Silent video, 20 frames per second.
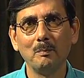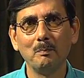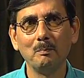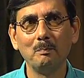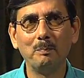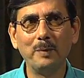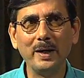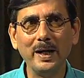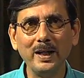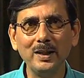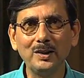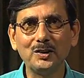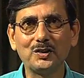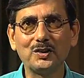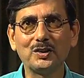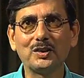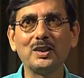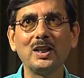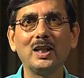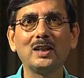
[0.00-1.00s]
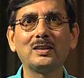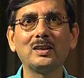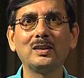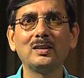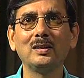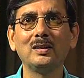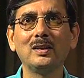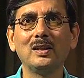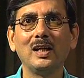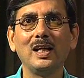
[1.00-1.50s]
brings
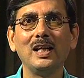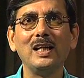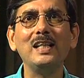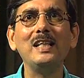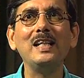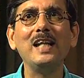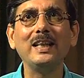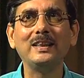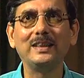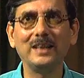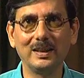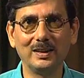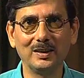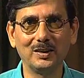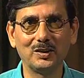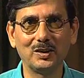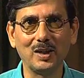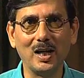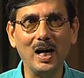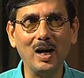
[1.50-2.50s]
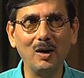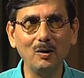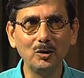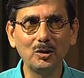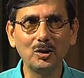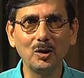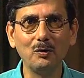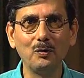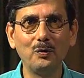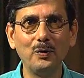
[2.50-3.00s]
certain legends
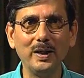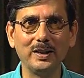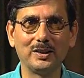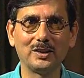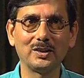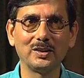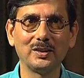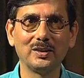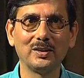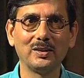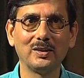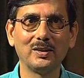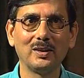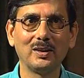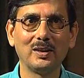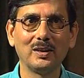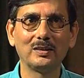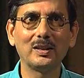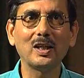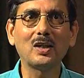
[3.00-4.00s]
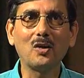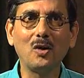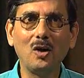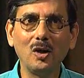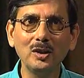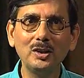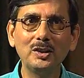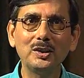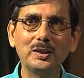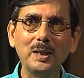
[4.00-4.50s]
out of which the
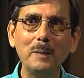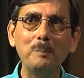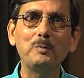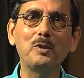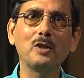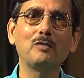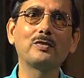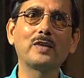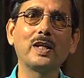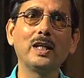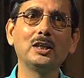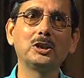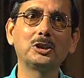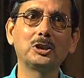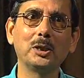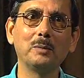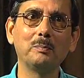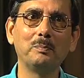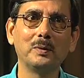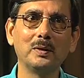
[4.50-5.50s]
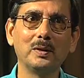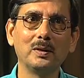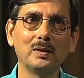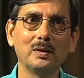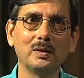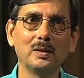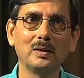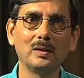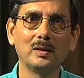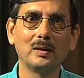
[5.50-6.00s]
concept of kingship
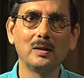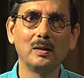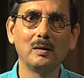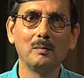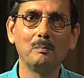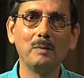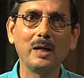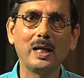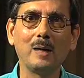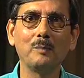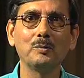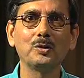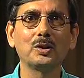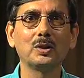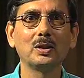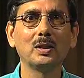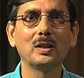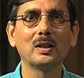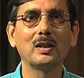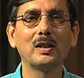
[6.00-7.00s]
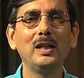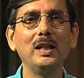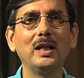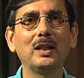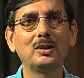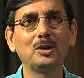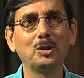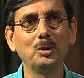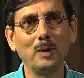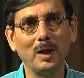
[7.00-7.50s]
becomes
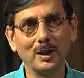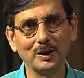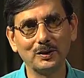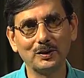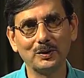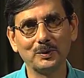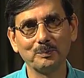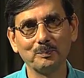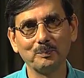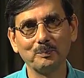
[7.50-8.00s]
clear to us.